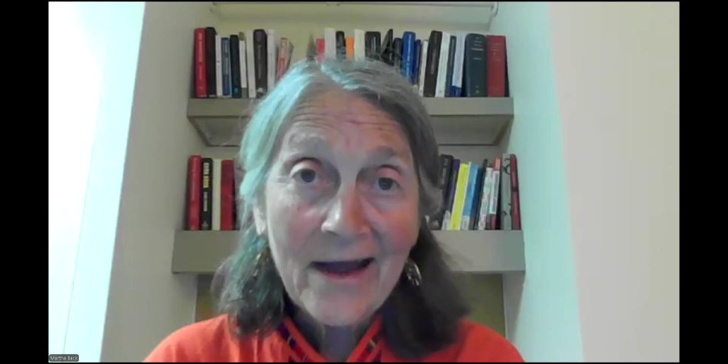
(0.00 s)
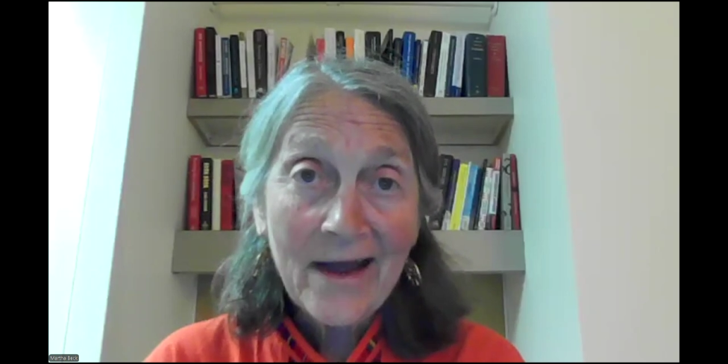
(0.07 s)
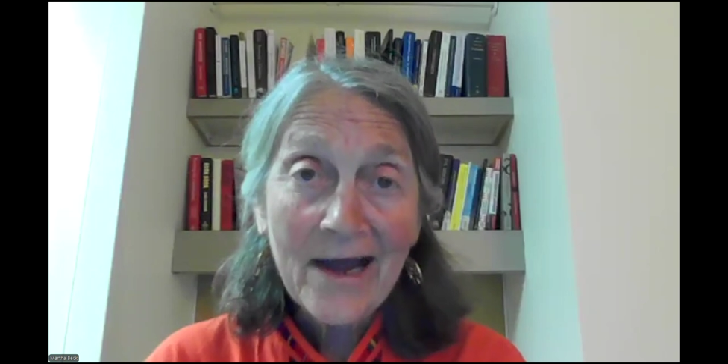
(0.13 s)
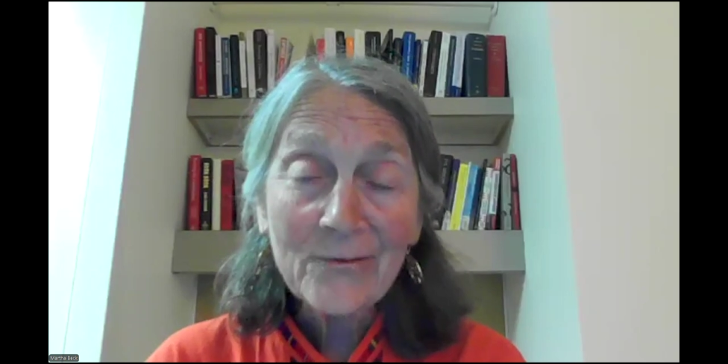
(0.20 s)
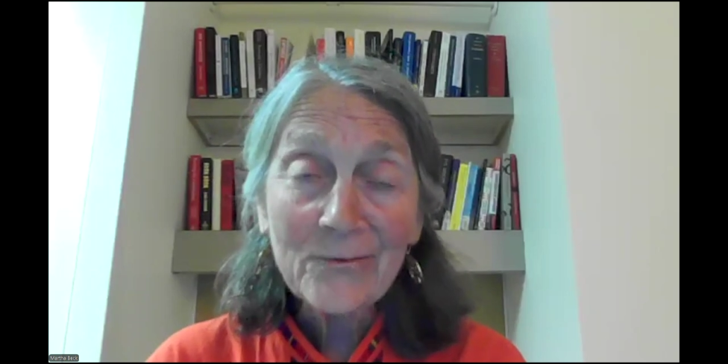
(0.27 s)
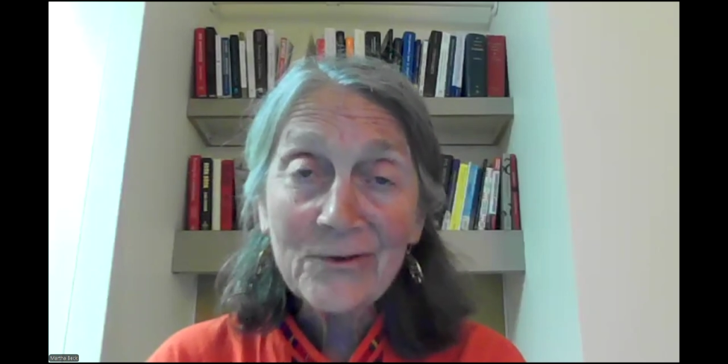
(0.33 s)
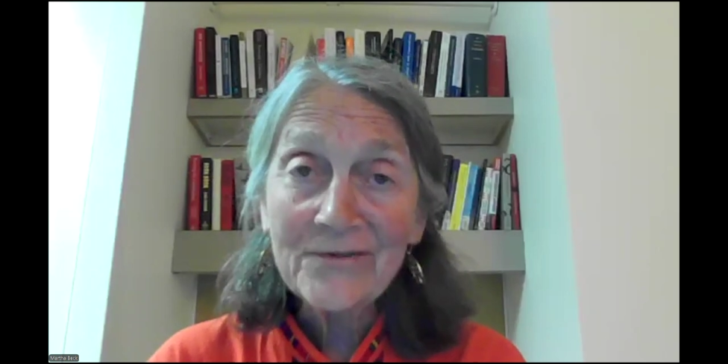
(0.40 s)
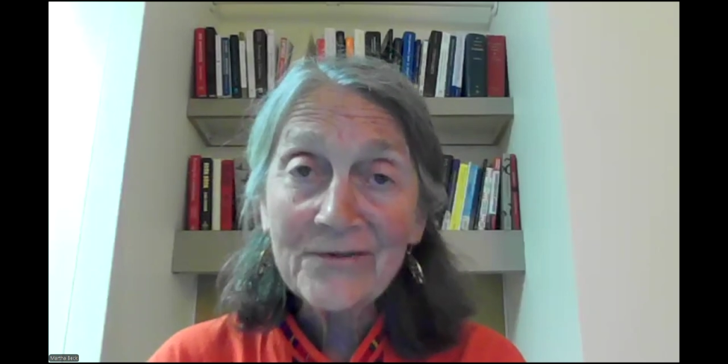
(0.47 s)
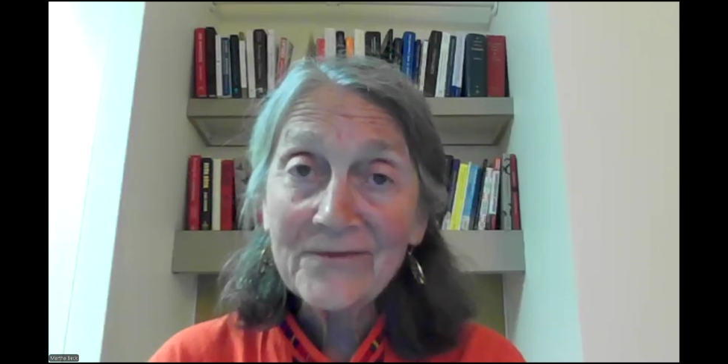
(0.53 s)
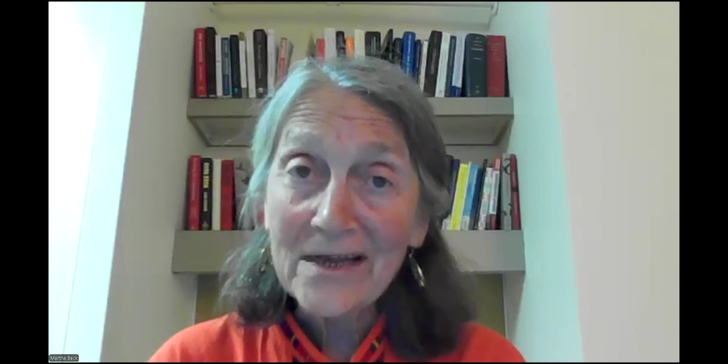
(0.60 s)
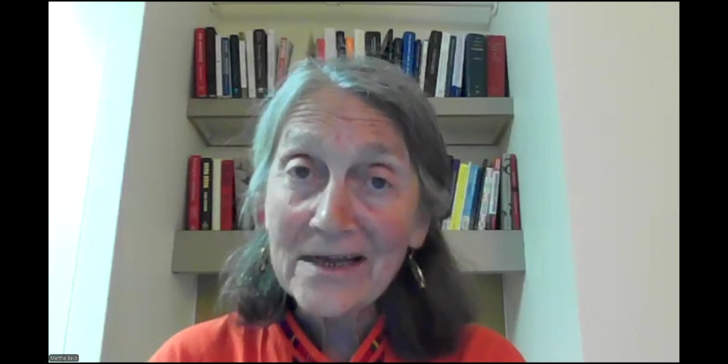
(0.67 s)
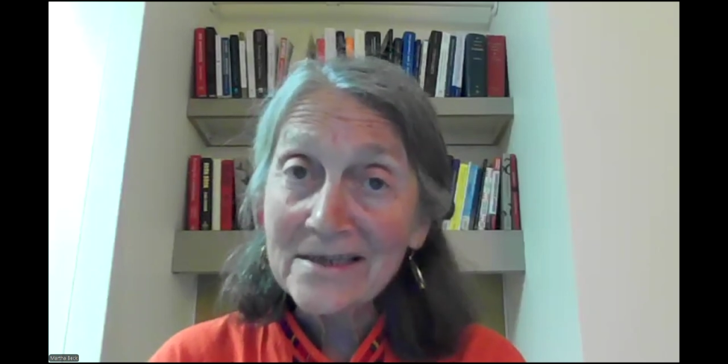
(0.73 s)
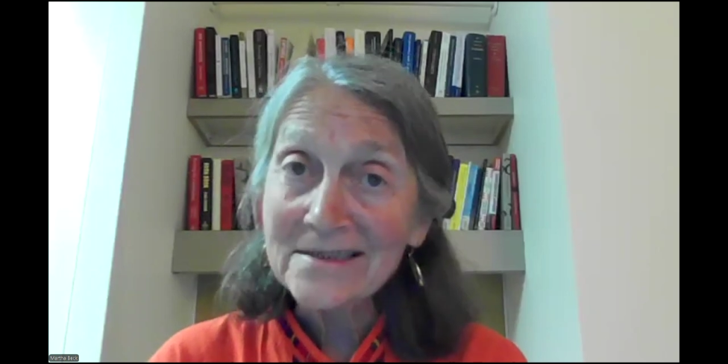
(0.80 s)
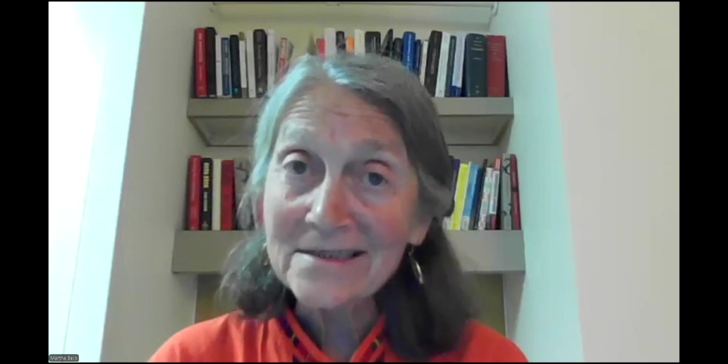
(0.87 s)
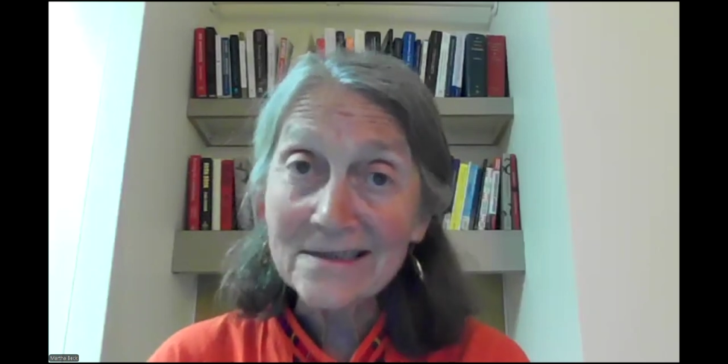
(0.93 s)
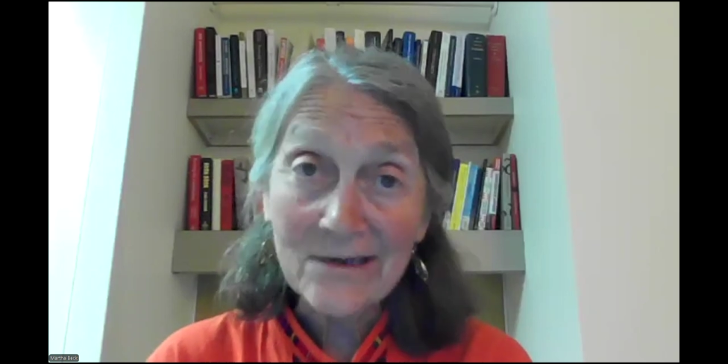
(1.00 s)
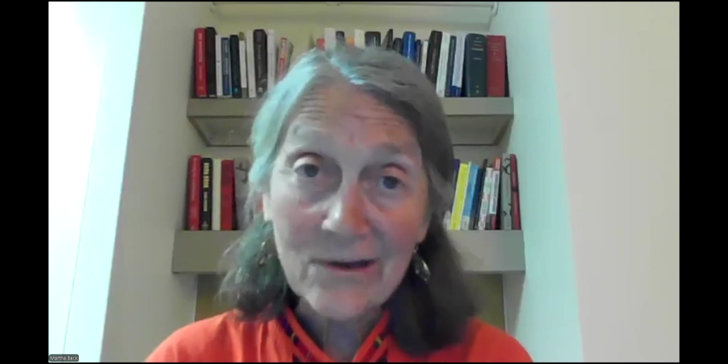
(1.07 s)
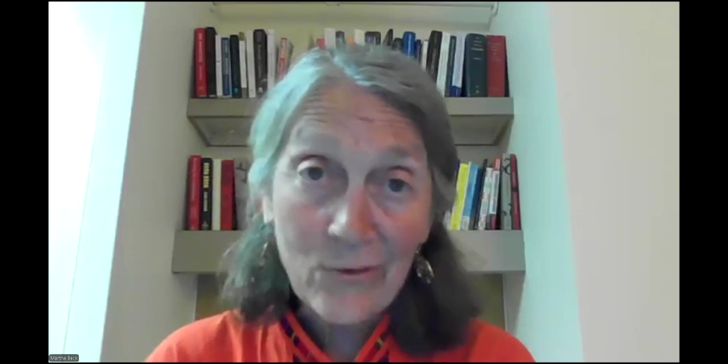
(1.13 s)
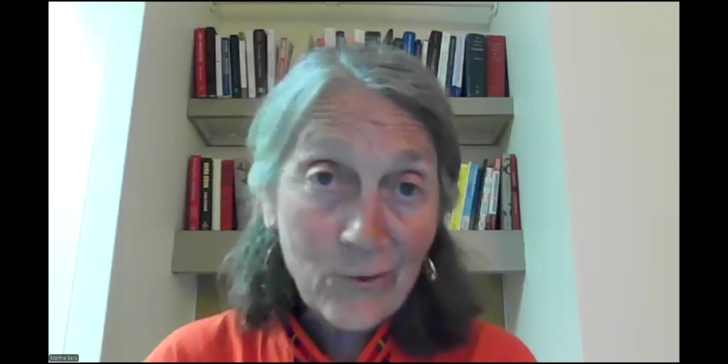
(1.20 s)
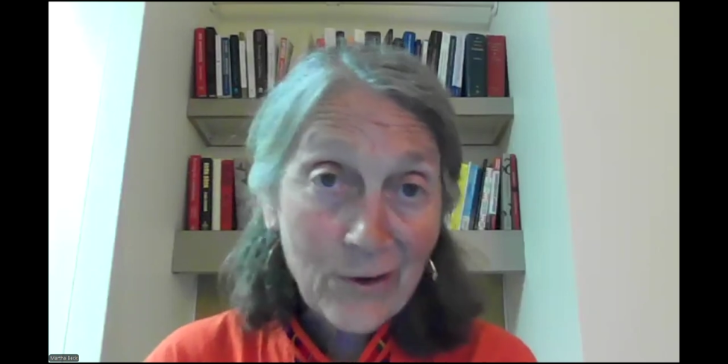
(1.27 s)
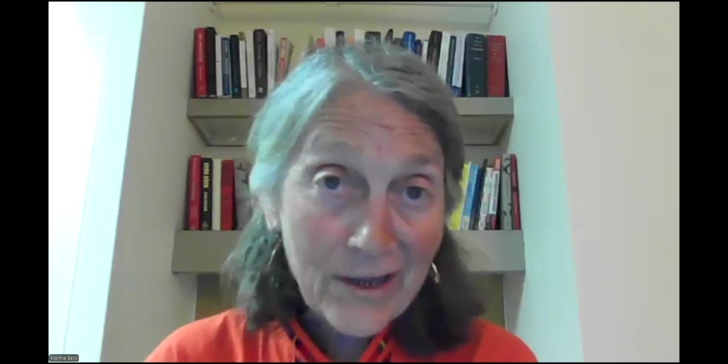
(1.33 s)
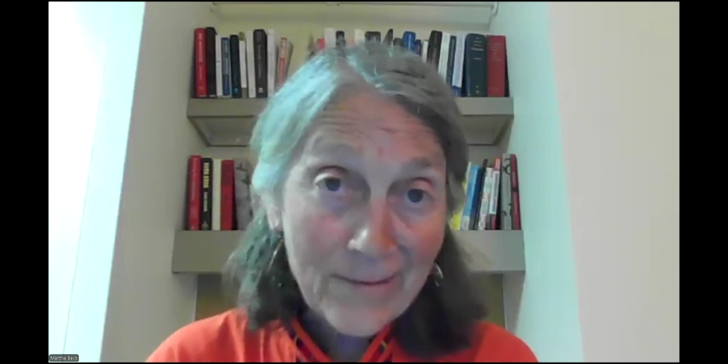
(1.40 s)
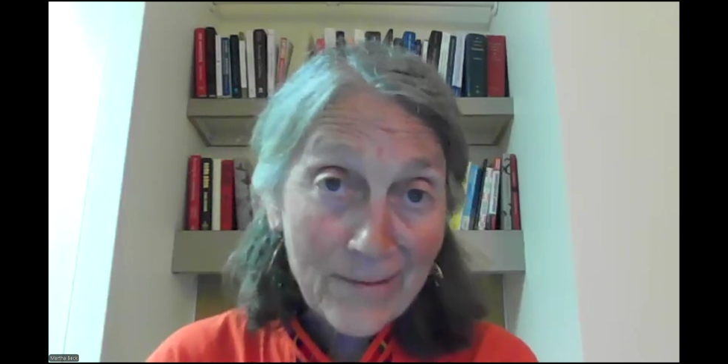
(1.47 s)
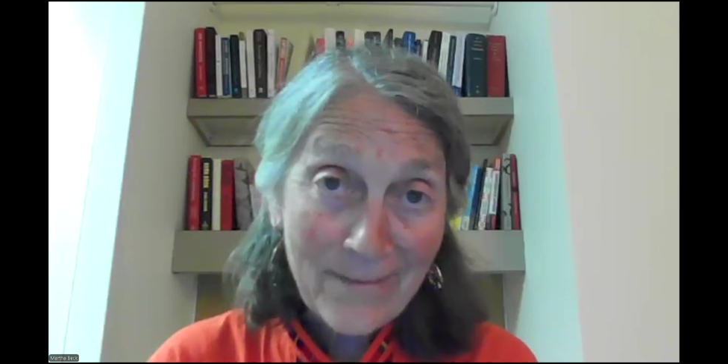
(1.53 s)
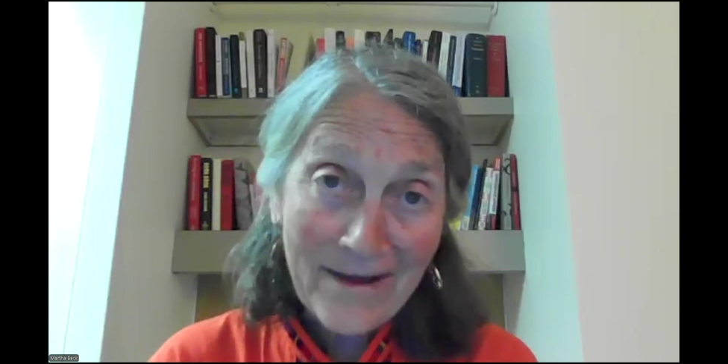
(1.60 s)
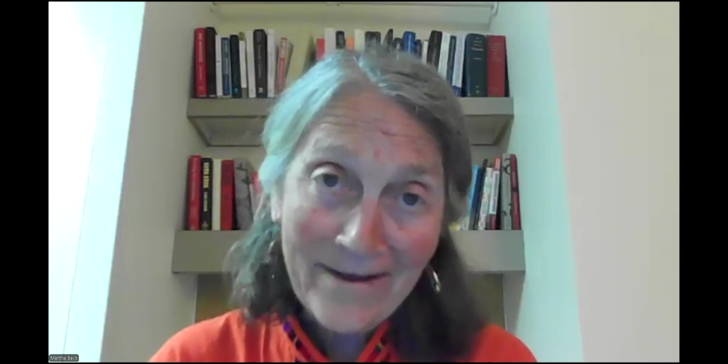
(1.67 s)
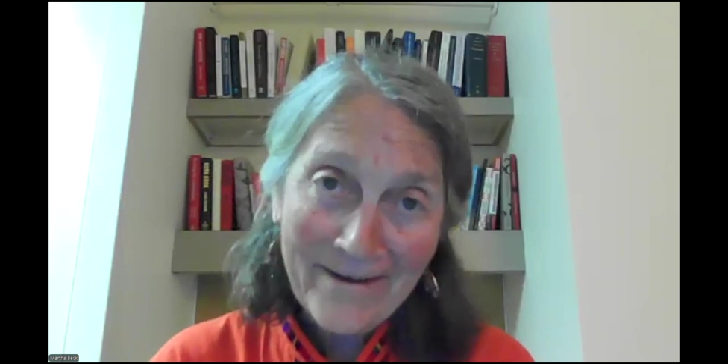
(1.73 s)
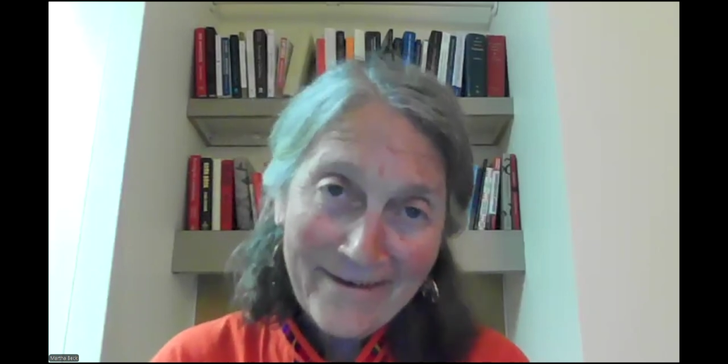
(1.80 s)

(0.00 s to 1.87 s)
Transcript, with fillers: I would have liked to know him,